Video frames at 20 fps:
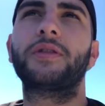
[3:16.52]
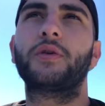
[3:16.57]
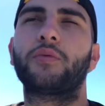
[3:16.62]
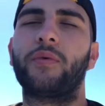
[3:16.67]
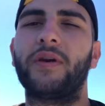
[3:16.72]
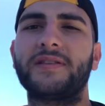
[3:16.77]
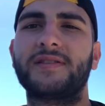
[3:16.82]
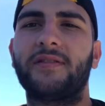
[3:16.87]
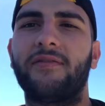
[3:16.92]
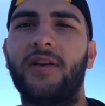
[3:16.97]

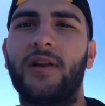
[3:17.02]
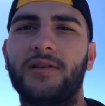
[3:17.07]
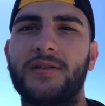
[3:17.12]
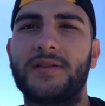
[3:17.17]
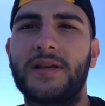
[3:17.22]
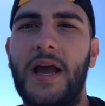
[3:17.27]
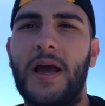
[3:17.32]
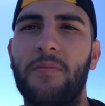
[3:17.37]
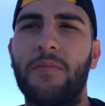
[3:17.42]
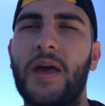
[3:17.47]
rest of it on
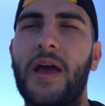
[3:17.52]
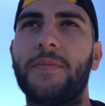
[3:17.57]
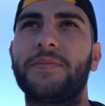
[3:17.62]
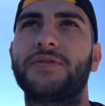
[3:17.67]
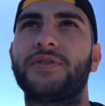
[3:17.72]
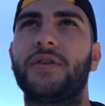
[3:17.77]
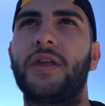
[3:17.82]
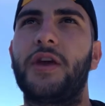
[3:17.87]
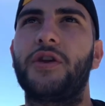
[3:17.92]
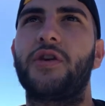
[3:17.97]
time lapse
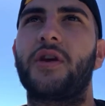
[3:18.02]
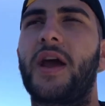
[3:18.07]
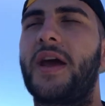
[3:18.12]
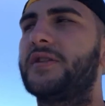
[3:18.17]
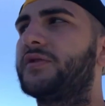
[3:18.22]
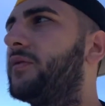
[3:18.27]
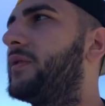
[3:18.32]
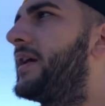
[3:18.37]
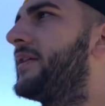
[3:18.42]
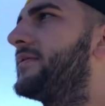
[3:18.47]
so that you
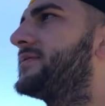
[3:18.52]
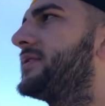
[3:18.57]
guys won't